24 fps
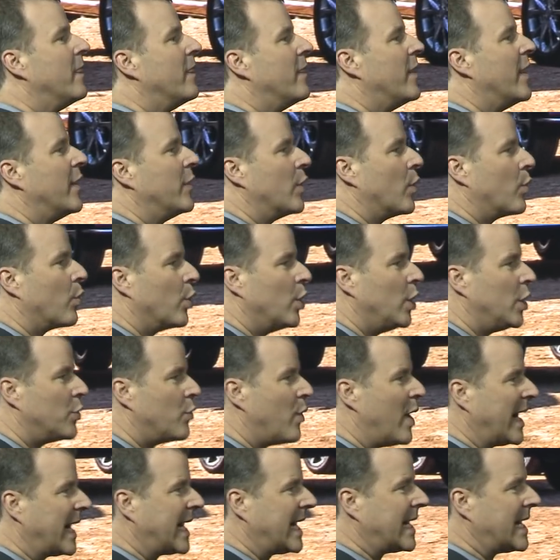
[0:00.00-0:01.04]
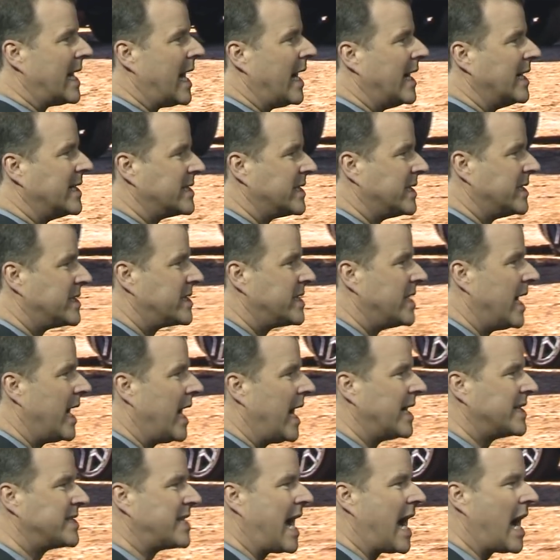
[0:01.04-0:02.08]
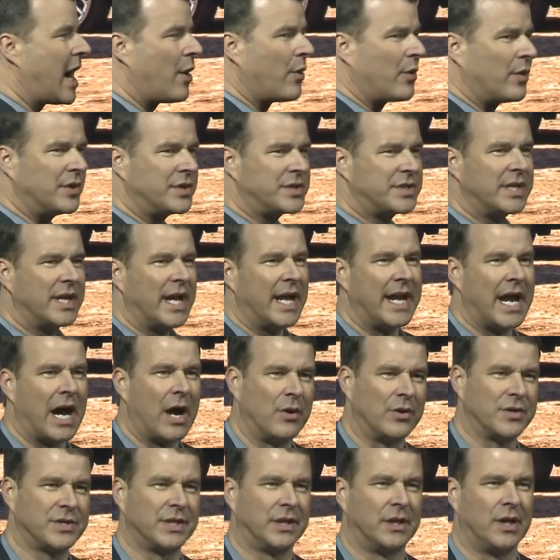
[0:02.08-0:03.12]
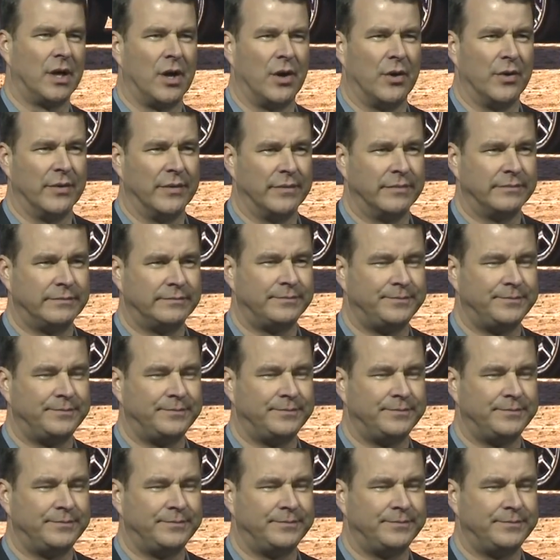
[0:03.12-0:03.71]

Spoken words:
that the world recognizes as ours and ours alone.